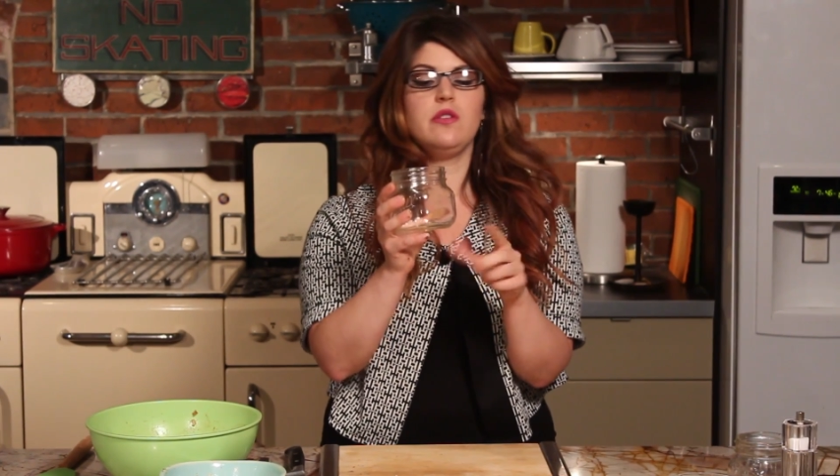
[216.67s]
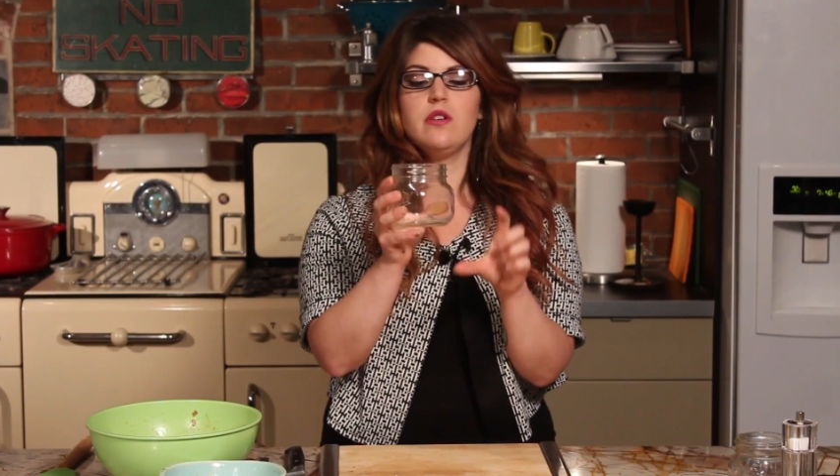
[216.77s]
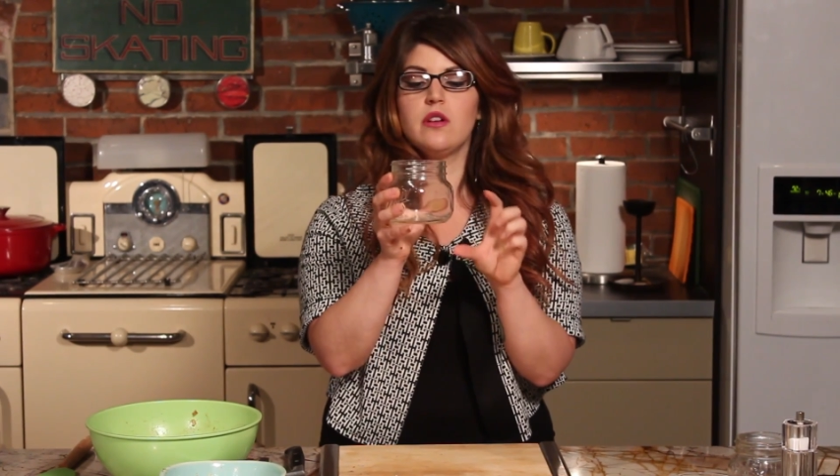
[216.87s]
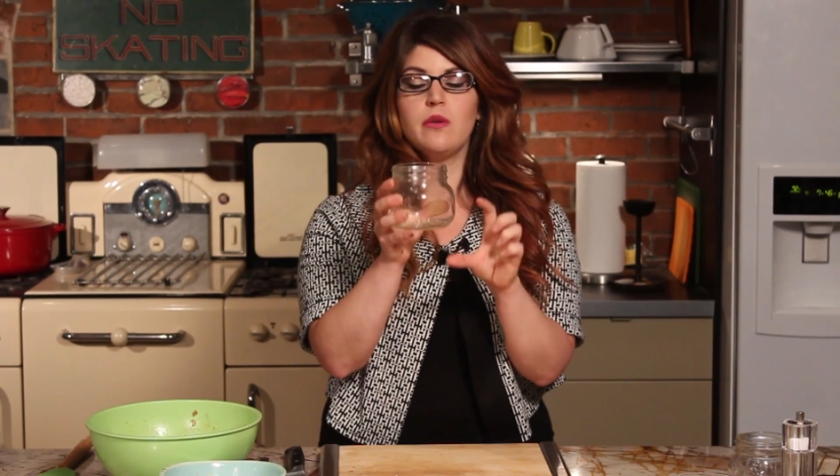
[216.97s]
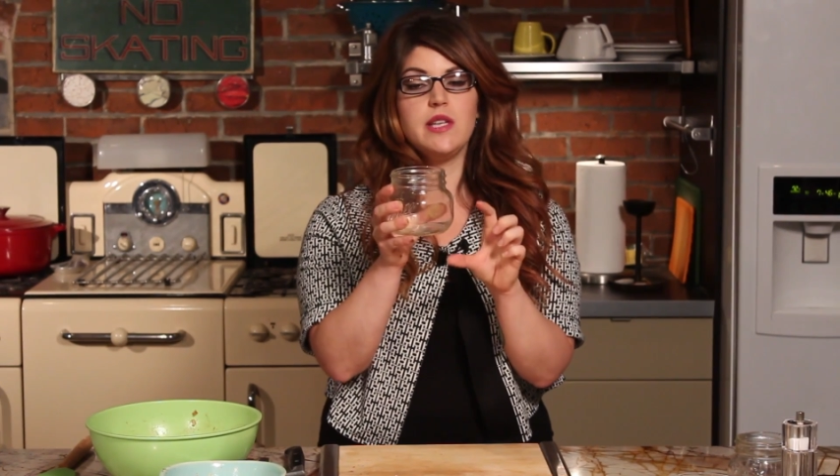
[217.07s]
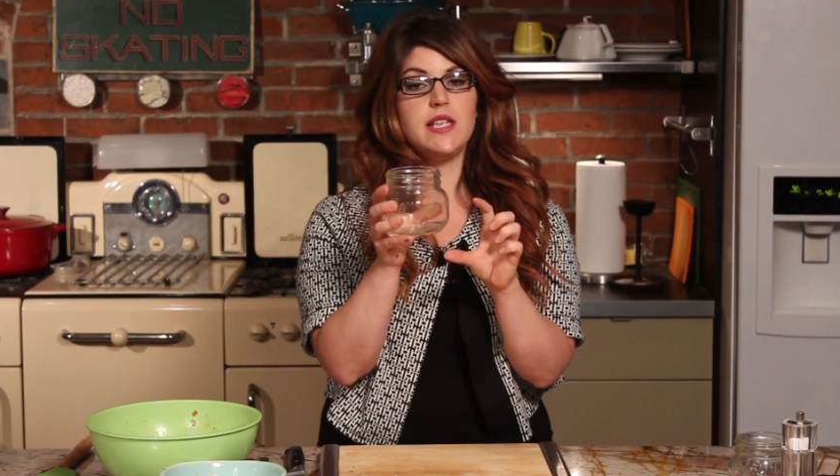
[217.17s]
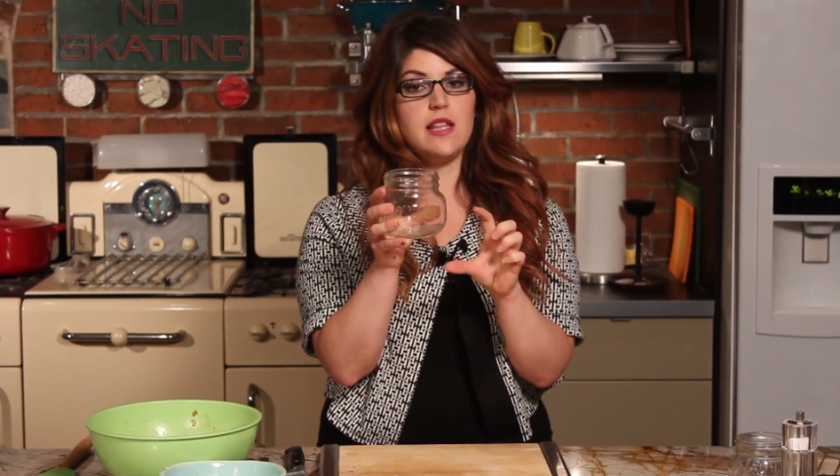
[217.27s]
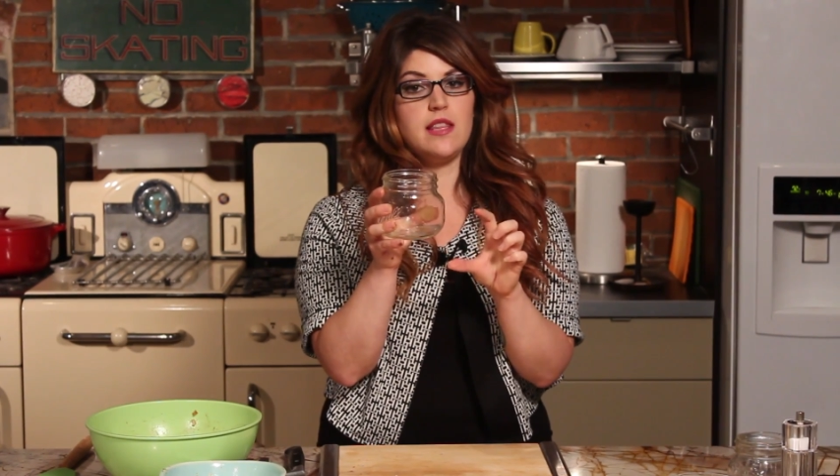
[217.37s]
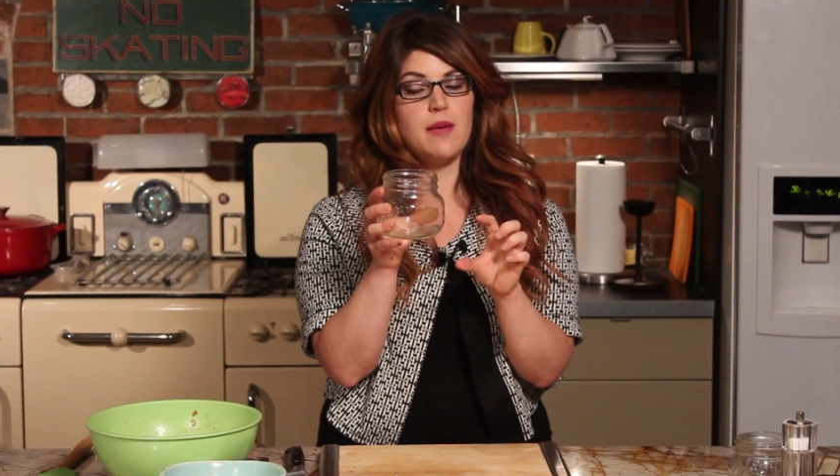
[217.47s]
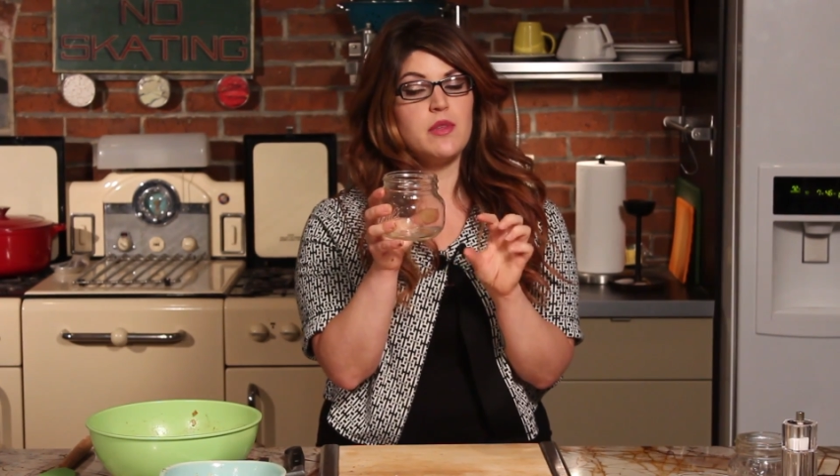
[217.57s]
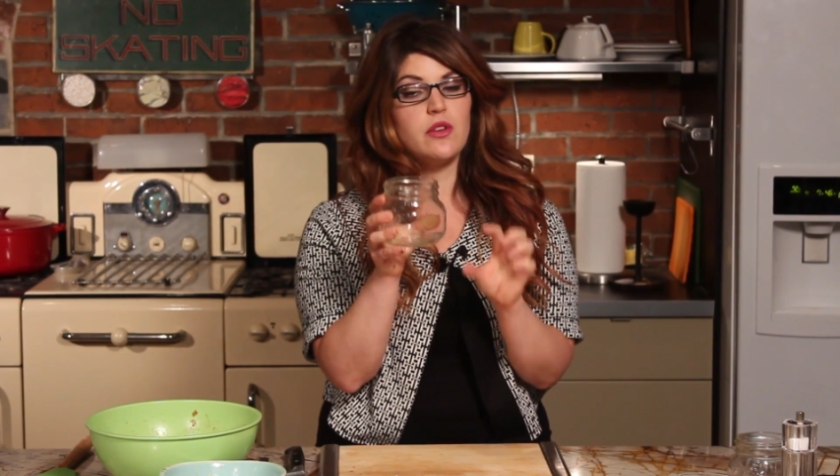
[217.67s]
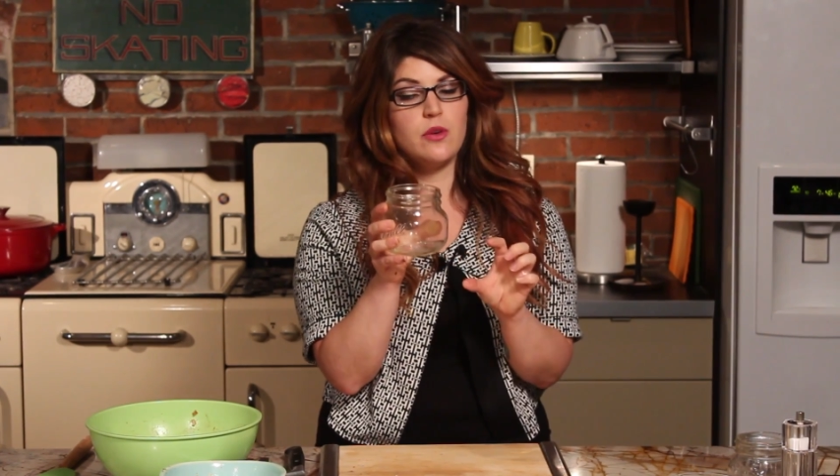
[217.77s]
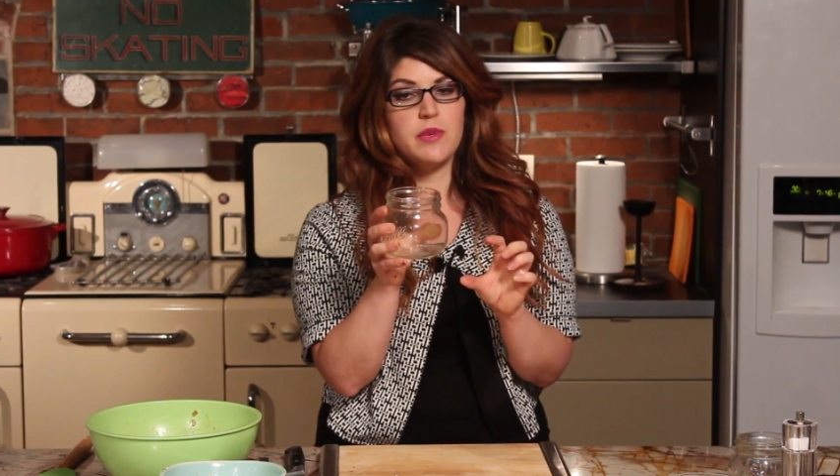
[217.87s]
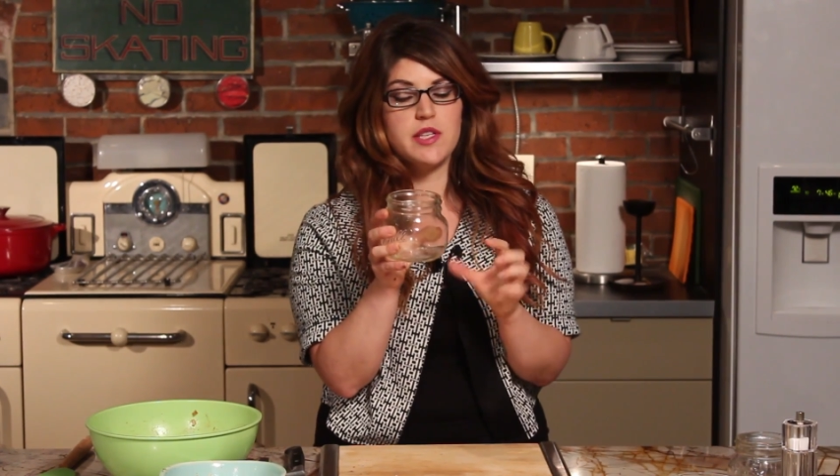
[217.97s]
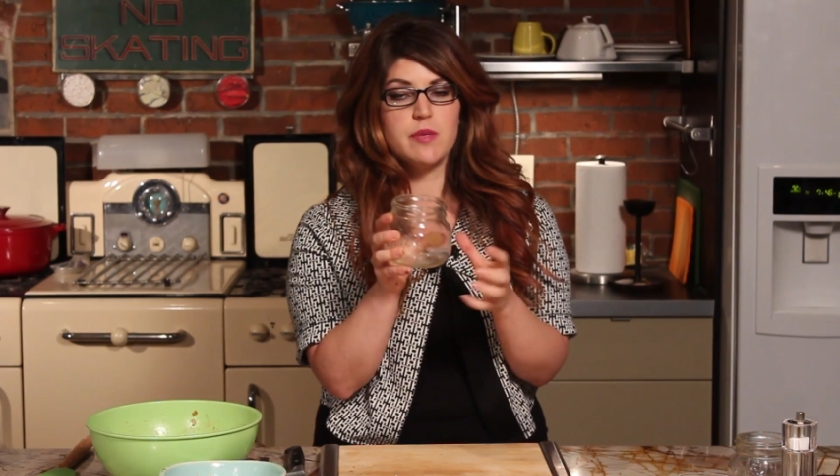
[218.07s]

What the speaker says: You can always get them a little bit